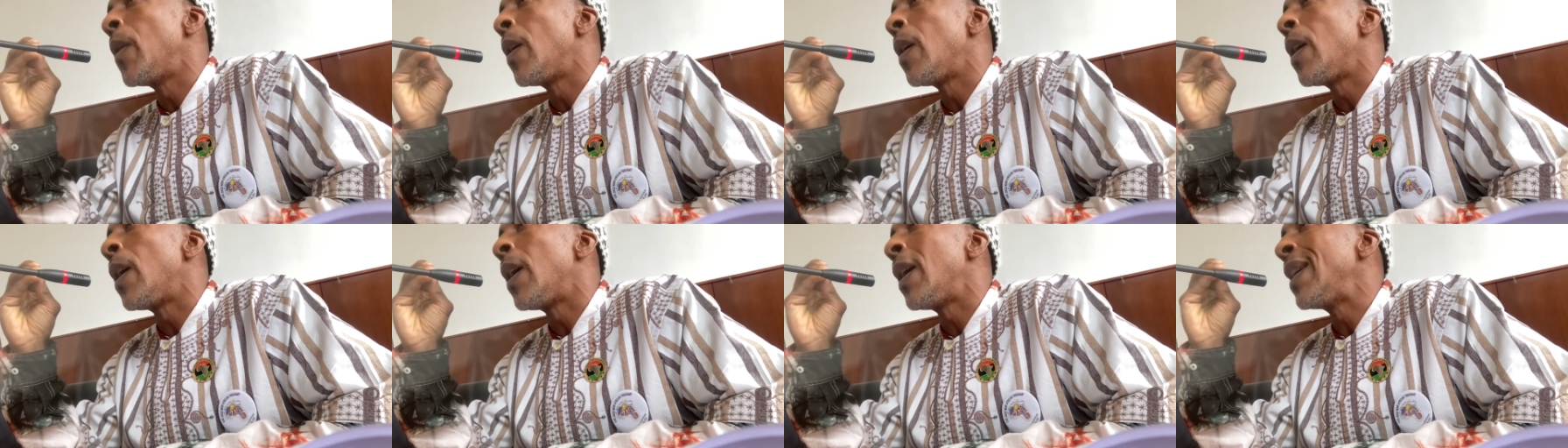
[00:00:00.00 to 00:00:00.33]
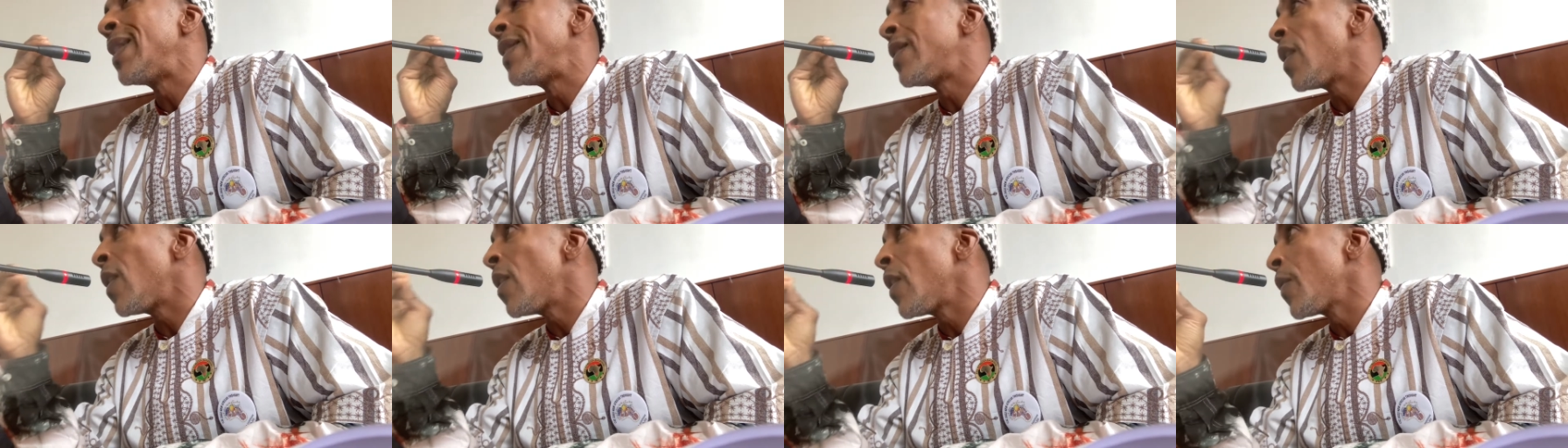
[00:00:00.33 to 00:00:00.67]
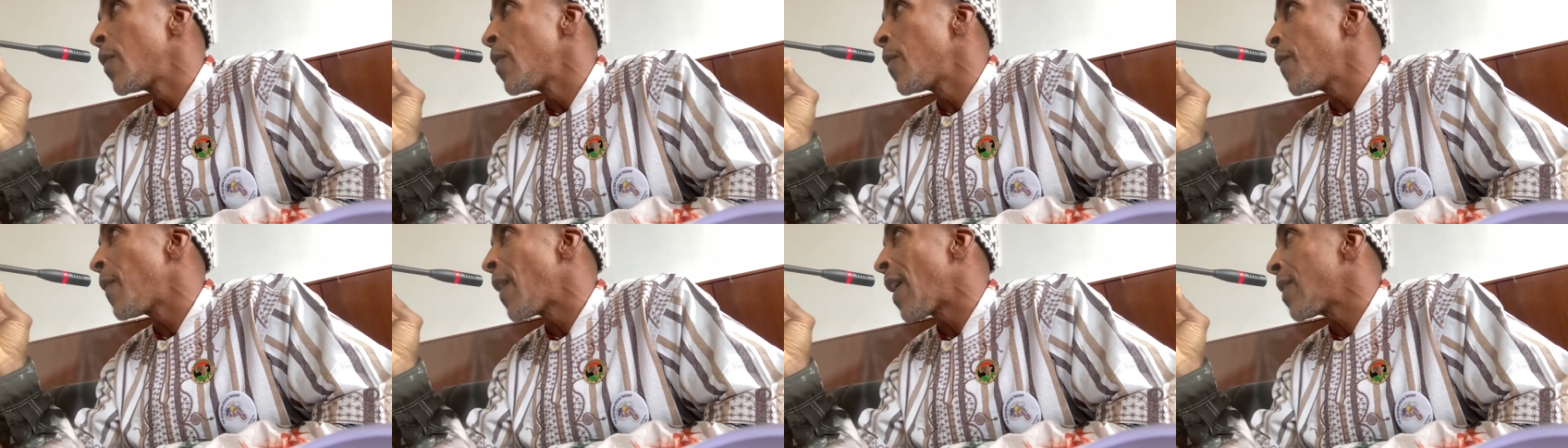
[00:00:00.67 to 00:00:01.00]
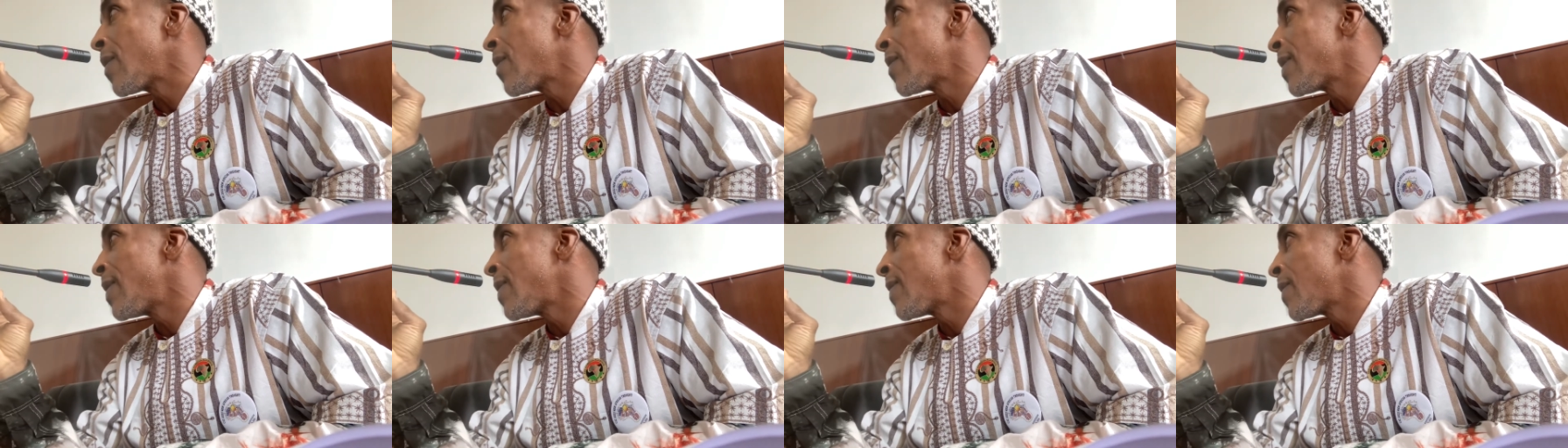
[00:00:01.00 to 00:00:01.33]
uh, and other
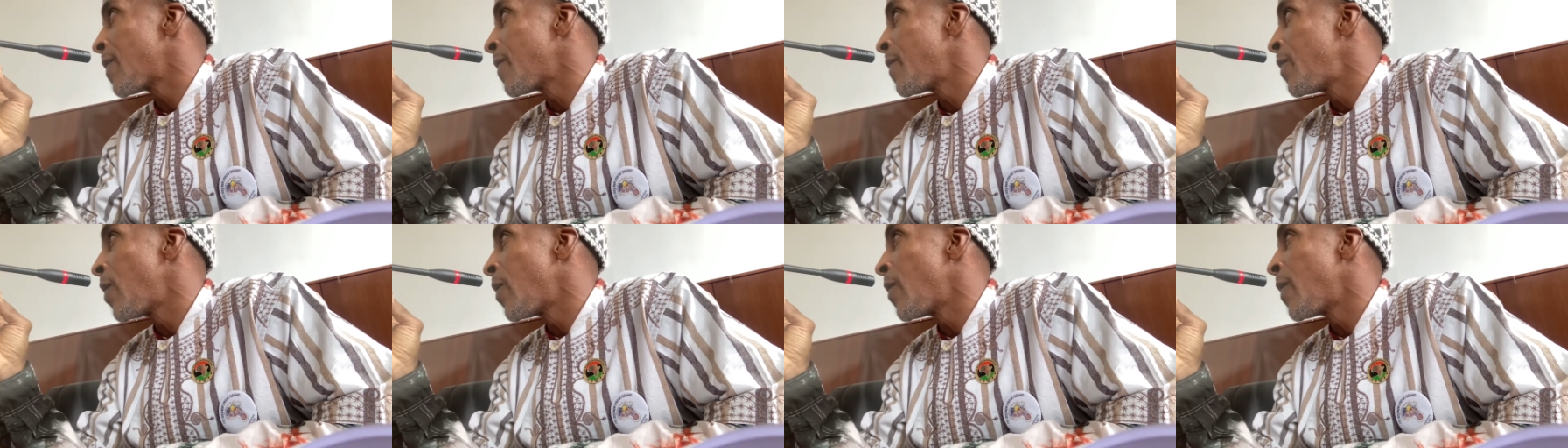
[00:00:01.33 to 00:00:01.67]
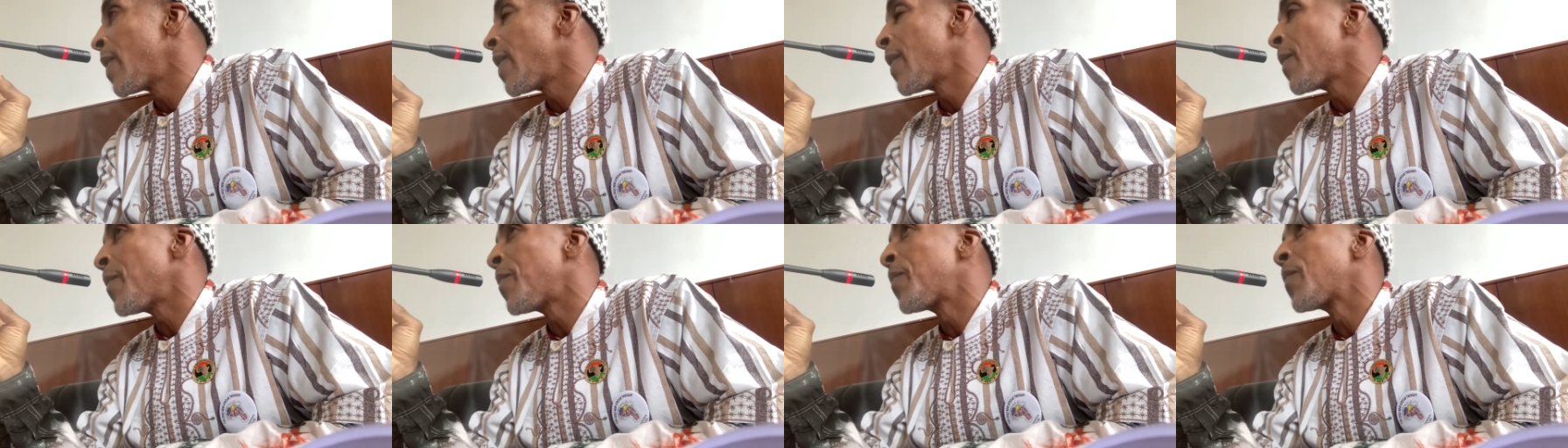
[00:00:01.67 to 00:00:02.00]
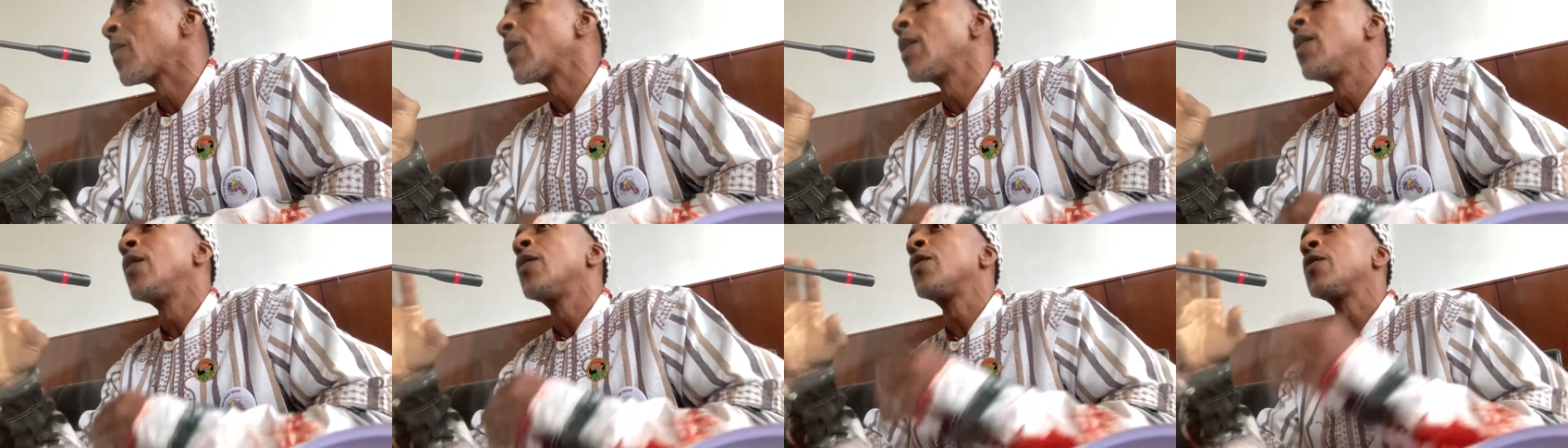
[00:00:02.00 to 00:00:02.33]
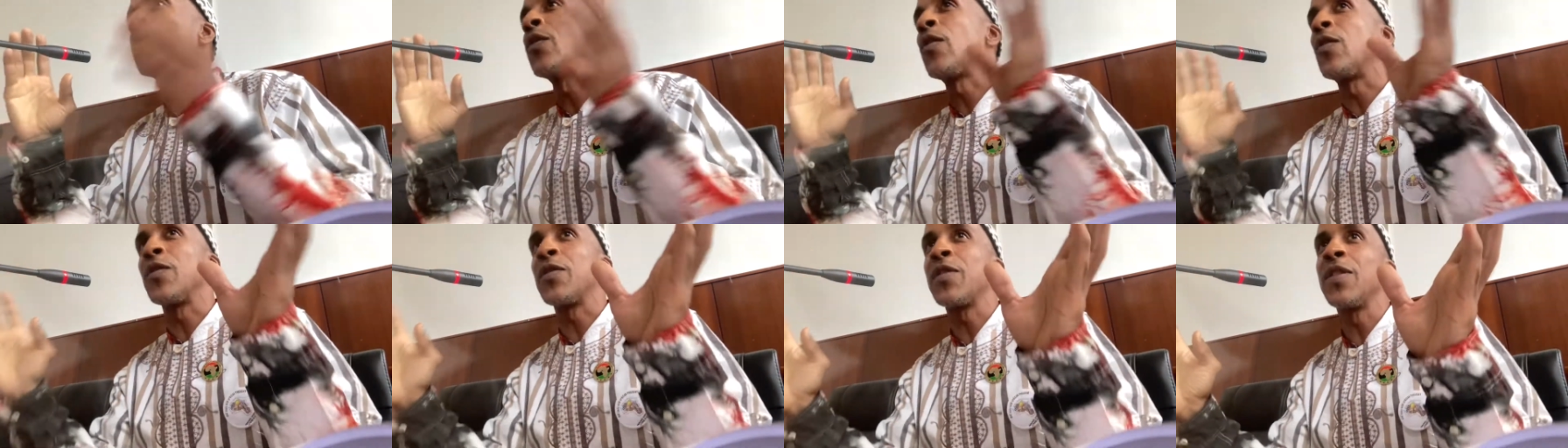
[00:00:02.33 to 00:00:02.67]
faculties of knowing.
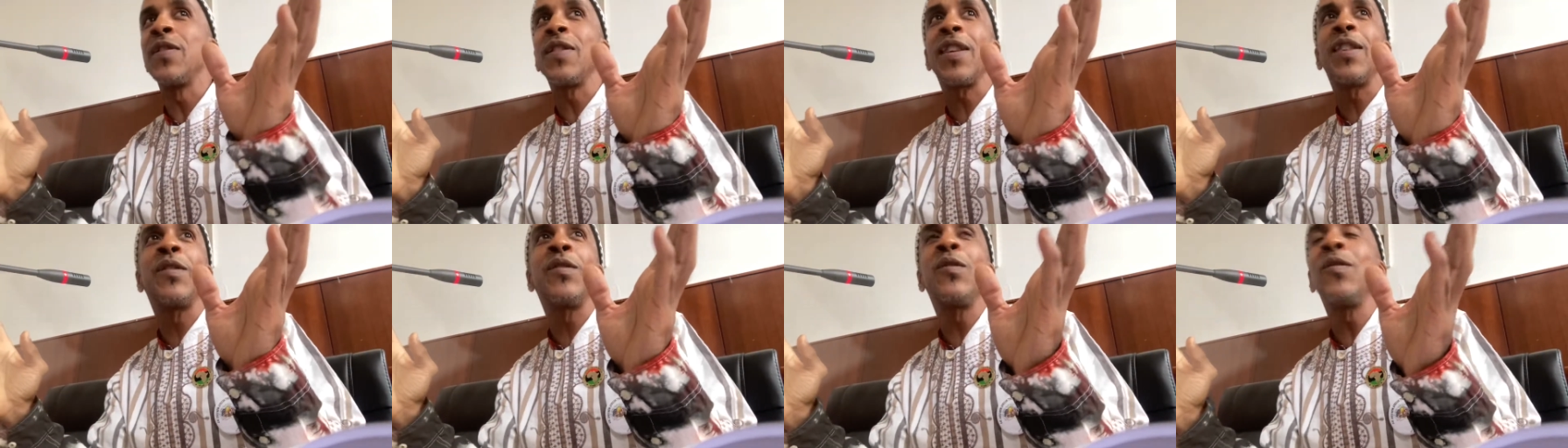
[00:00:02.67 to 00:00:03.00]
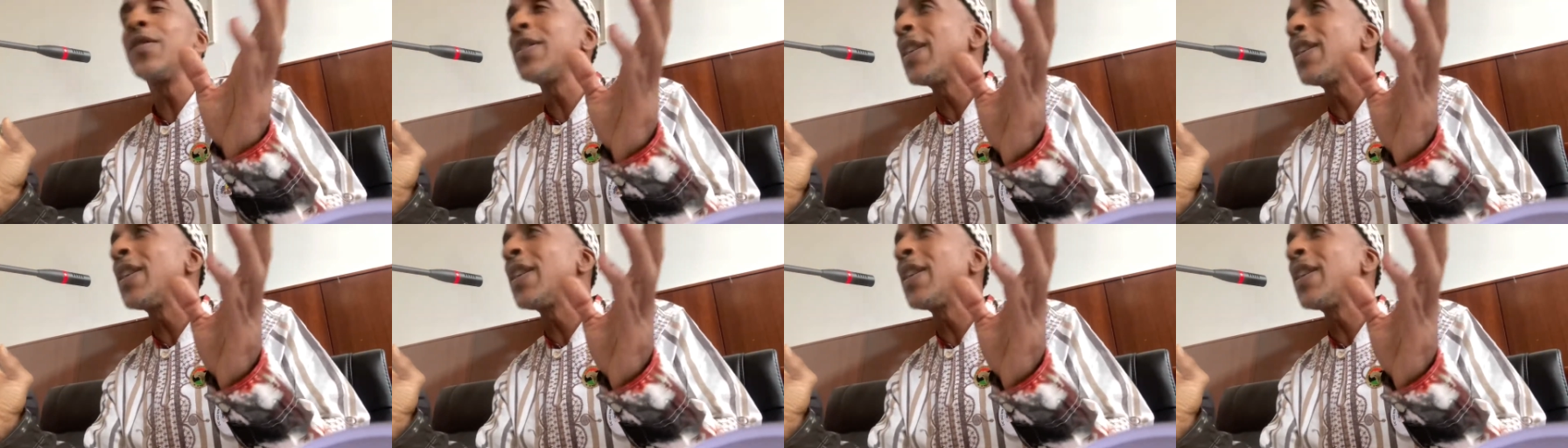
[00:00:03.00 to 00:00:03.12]
So since I don't